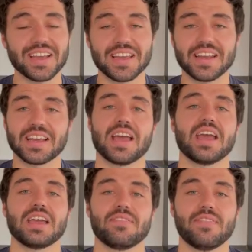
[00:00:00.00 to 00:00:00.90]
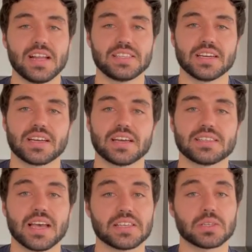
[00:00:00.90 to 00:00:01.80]
getting a fattier cut,
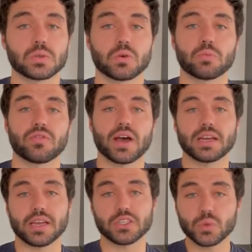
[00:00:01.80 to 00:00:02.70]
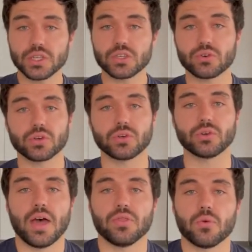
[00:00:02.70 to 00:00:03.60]
as this will provide a sweeter ragu,
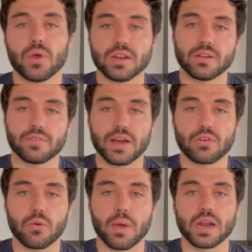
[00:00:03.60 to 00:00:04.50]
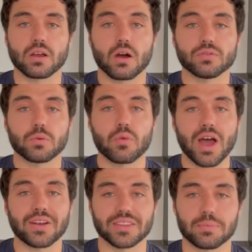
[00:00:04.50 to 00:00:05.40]
and the rendered fat remaining after
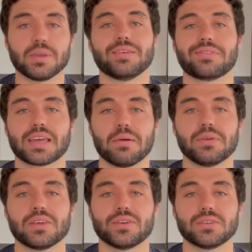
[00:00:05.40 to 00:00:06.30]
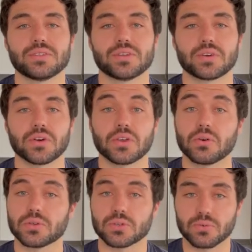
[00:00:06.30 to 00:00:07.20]
browning the beef can be used to cook
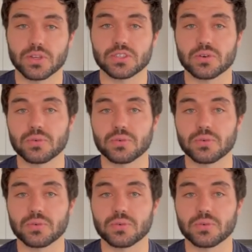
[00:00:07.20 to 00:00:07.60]
your sofrito